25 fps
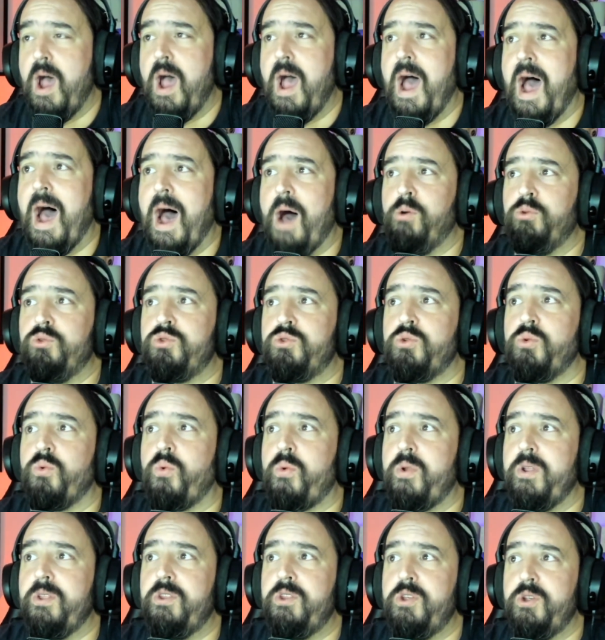how to
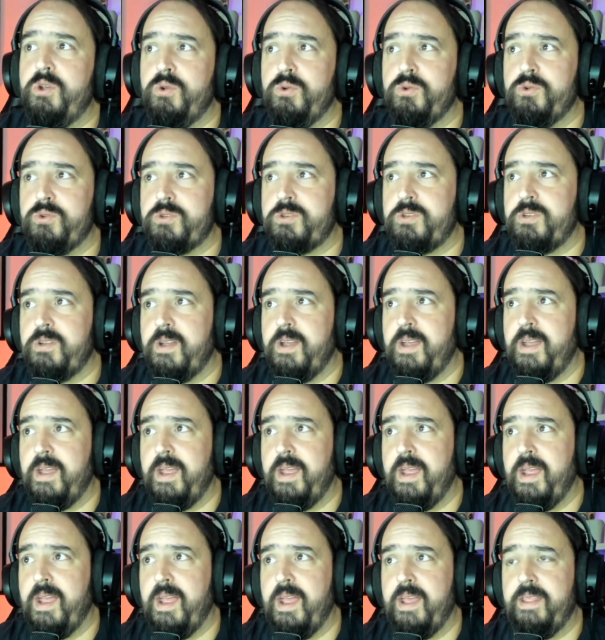reduce
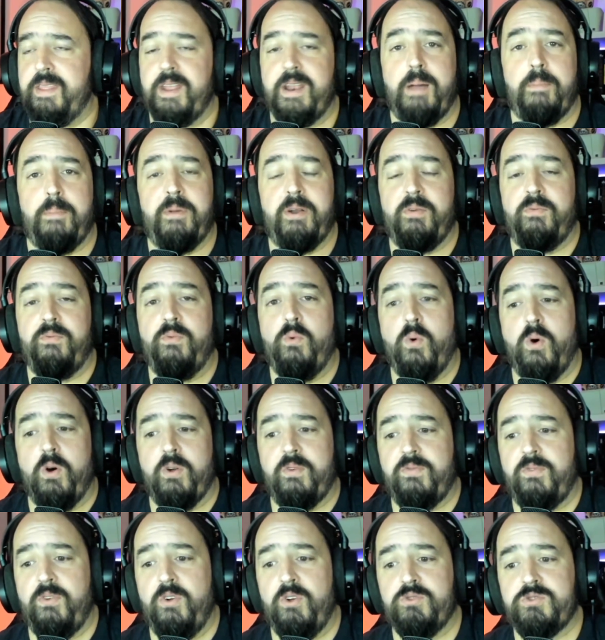the number of
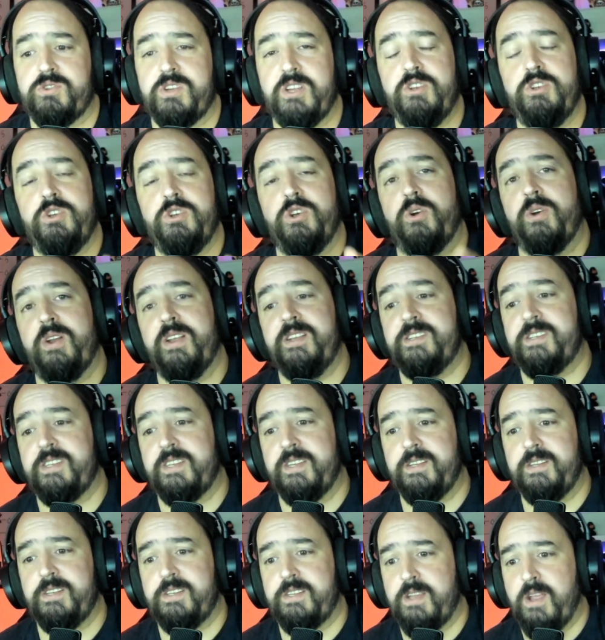workflows in your
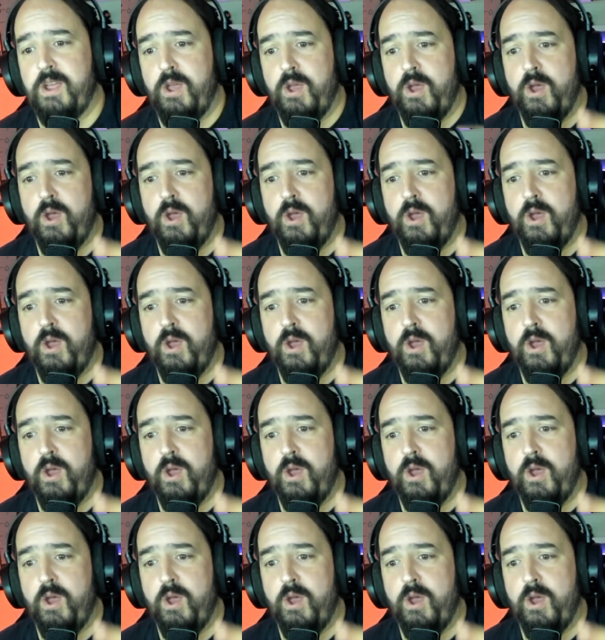instance